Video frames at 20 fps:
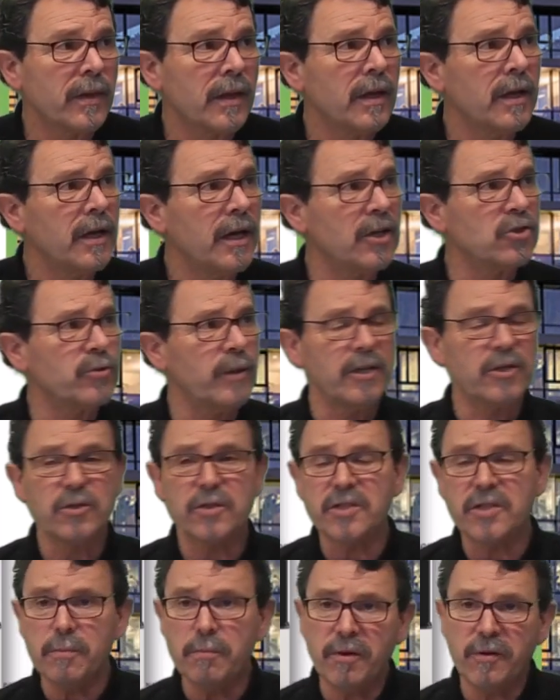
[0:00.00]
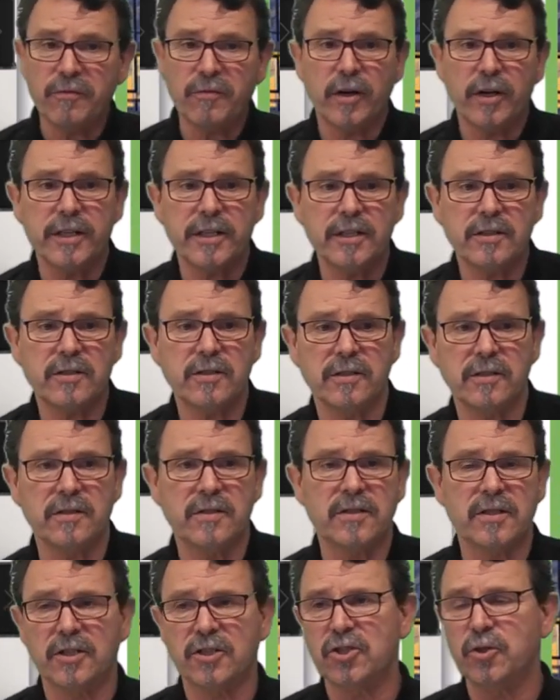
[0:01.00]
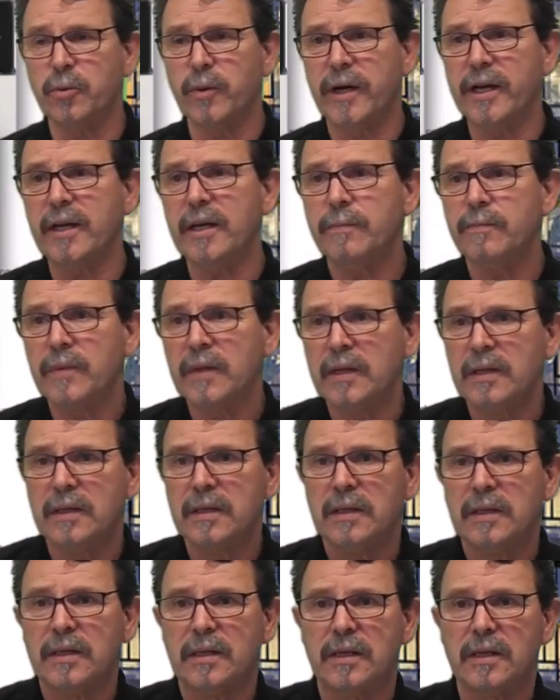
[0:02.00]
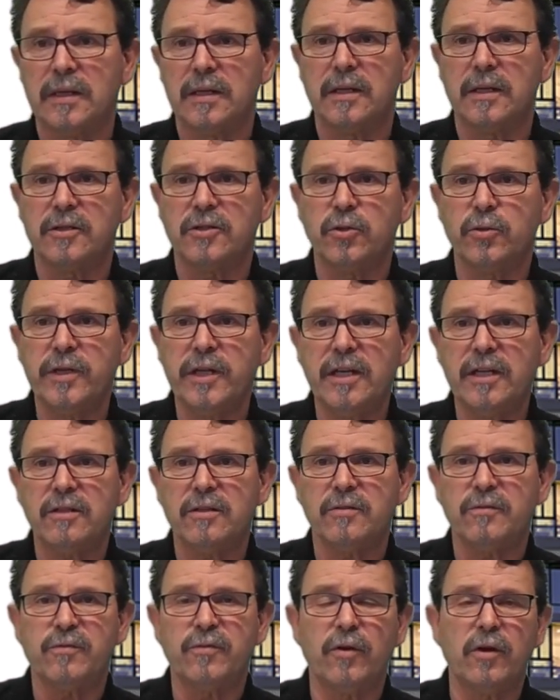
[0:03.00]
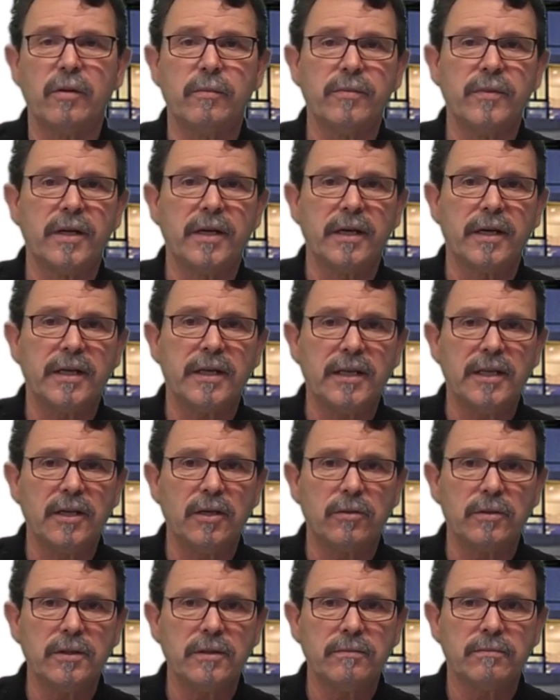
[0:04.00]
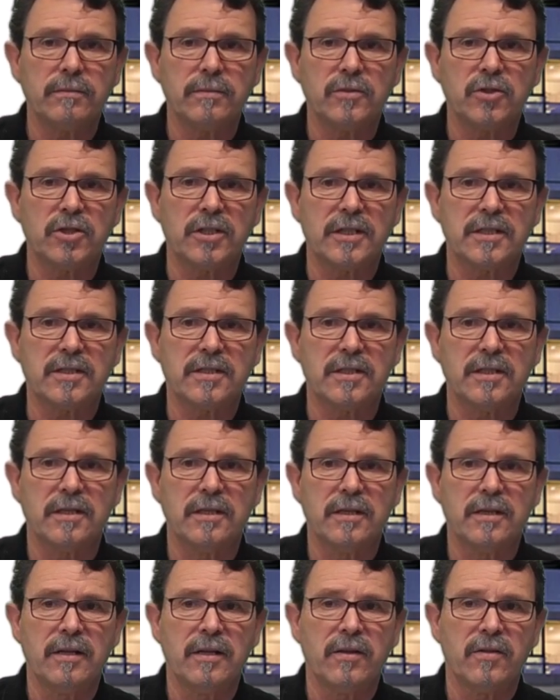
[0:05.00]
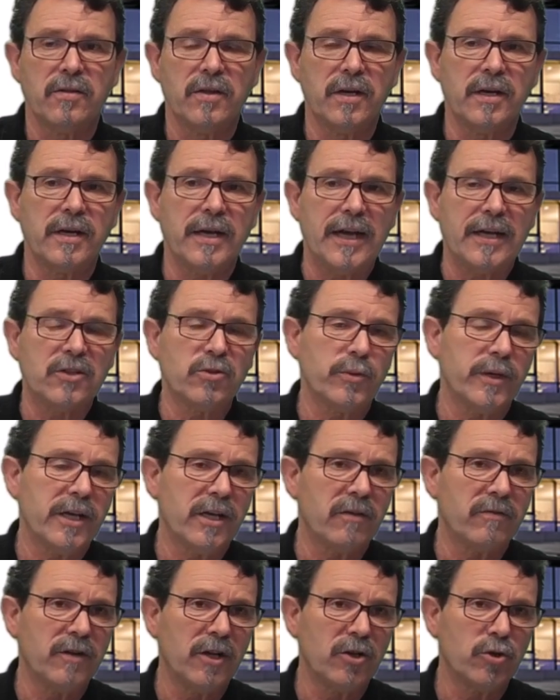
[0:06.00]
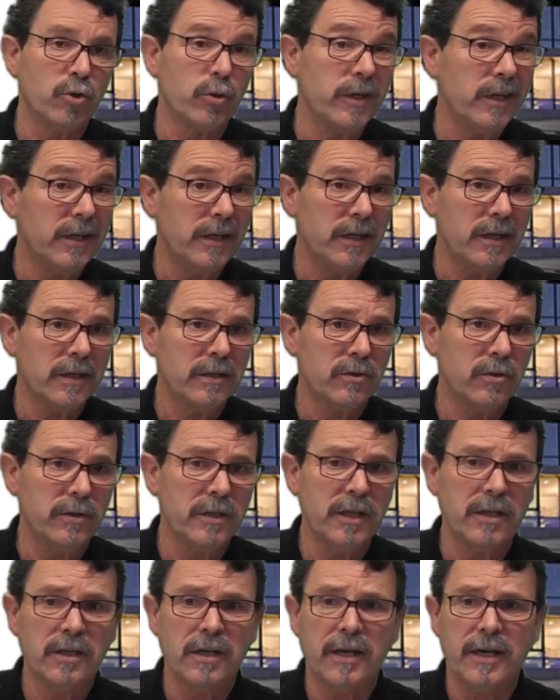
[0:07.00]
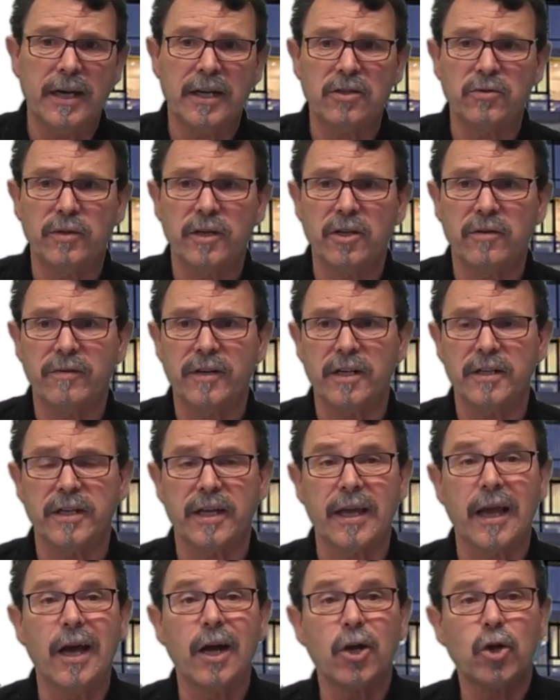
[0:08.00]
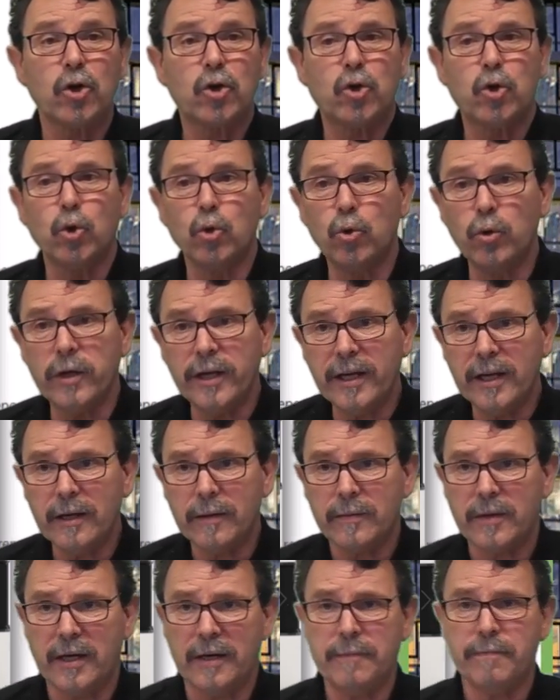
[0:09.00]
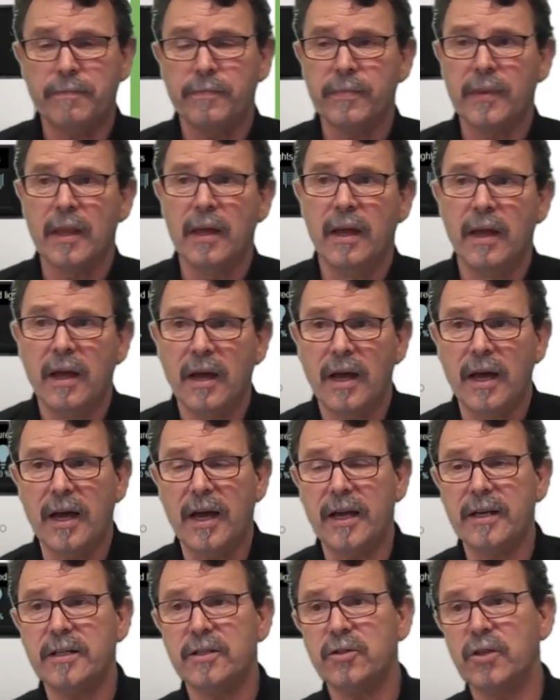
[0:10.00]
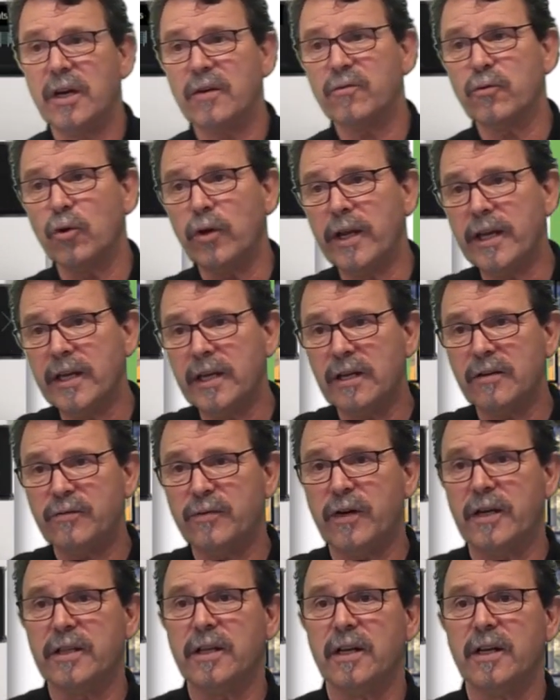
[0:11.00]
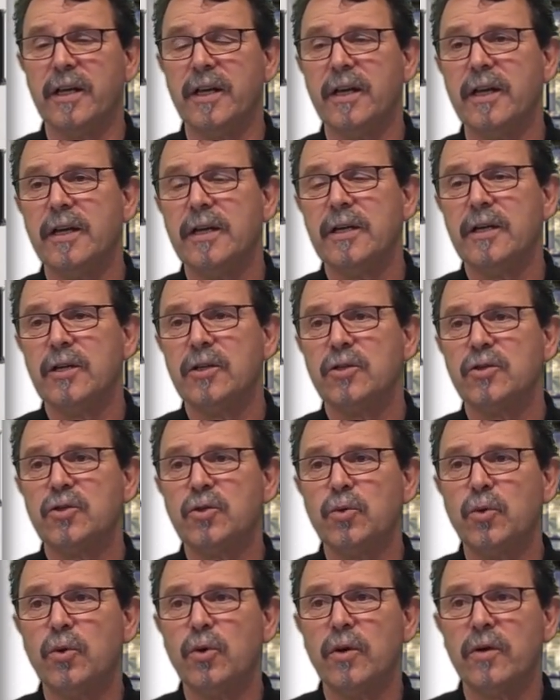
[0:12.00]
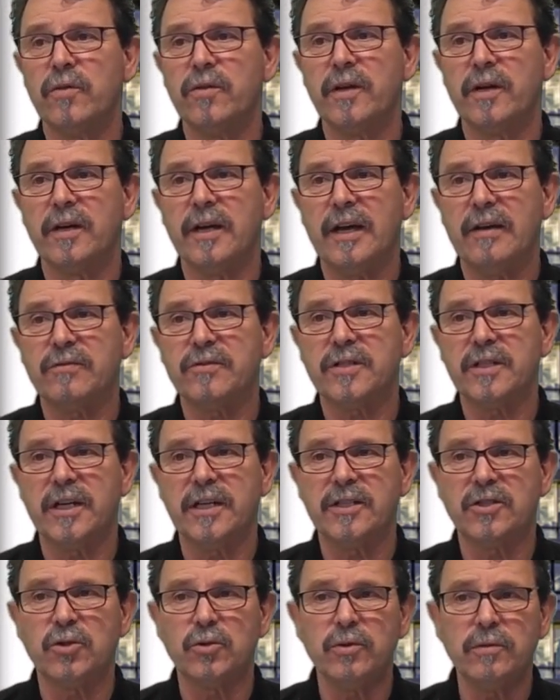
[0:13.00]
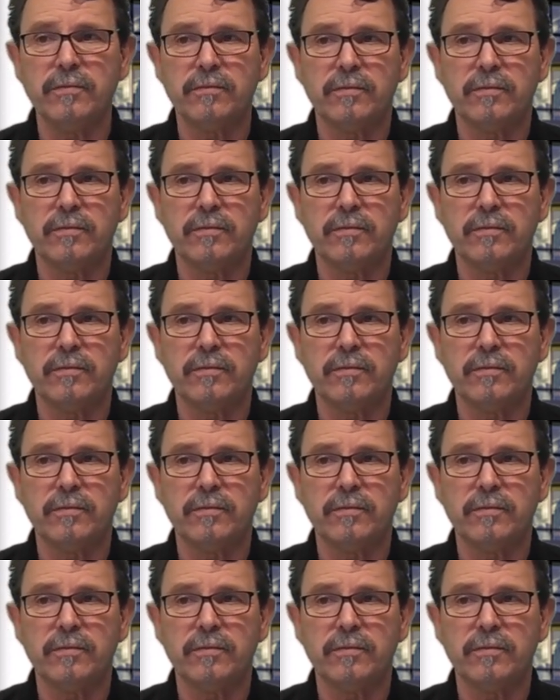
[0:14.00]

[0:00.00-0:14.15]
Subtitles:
I tried to simplify it in such a way. You need from the Eon just the actuating value heating. You need an actuating value cooling, yeah, and you have to link it finally to the FCA2.